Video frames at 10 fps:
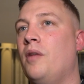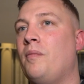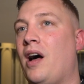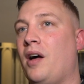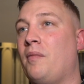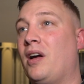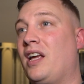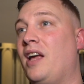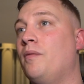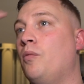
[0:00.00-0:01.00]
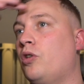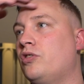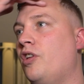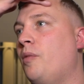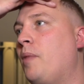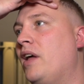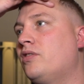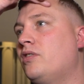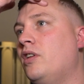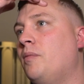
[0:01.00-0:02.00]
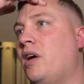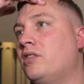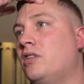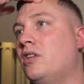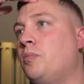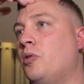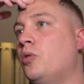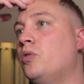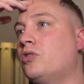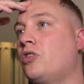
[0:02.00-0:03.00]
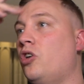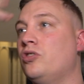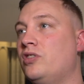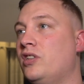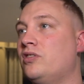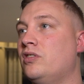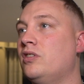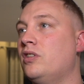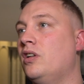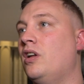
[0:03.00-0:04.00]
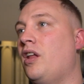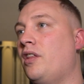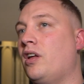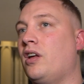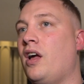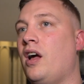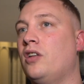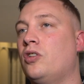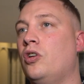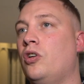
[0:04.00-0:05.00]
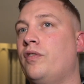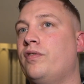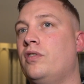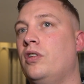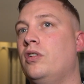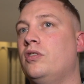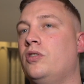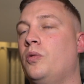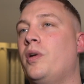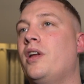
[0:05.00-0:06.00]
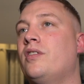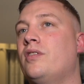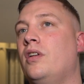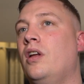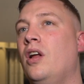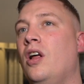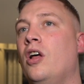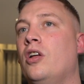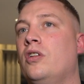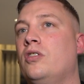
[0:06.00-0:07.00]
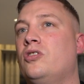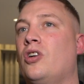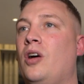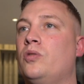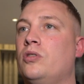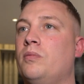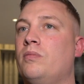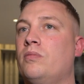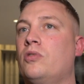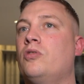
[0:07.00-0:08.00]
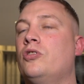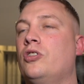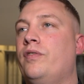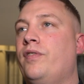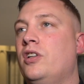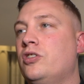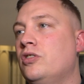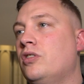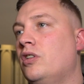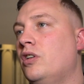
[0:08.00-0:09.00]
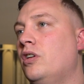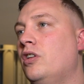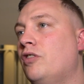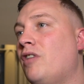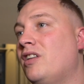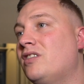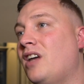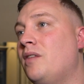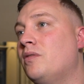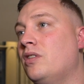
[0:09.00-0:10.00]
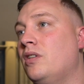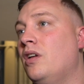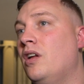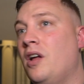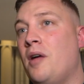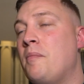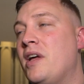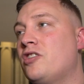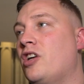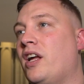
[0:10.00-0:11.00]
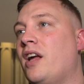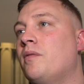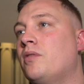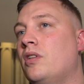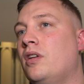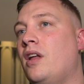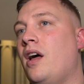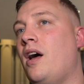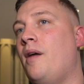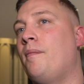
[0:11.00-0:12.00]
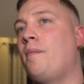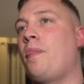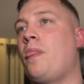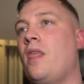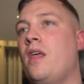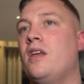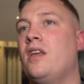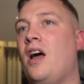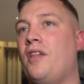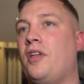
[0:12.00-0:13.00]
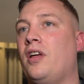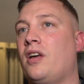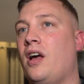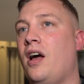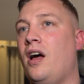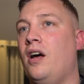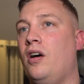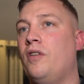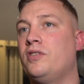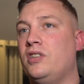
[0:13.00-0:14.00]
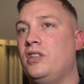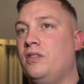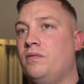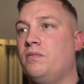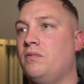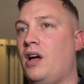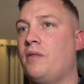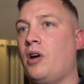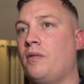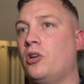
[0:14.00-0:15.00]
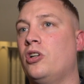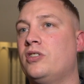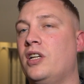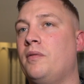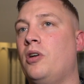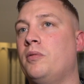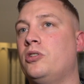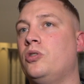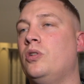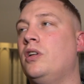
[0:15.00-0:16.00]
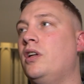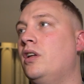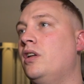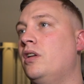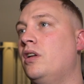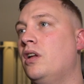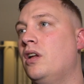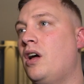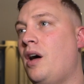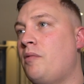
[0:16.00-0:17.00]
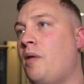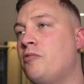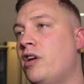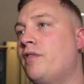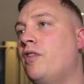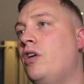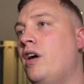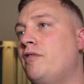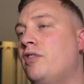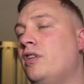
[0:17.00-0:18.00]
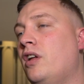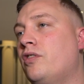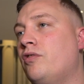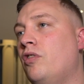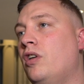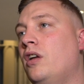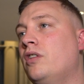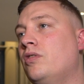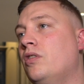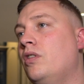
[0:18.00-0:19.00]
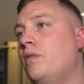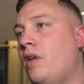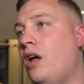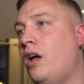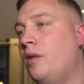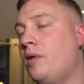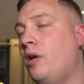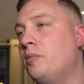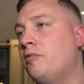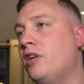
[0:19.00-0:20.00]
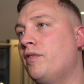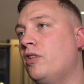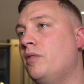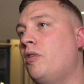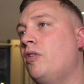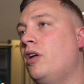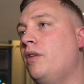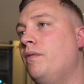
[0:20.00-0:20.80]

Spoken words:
my game wasn't the best in the Masters, but it was consistent, and I think I've done enough to win it, and took out some crucial finishes at the right times in major games, and I think obviously I'm going to take my opportunity, and I'm ready for everything that's thrown at us, so I'll be ready for tomorrow night.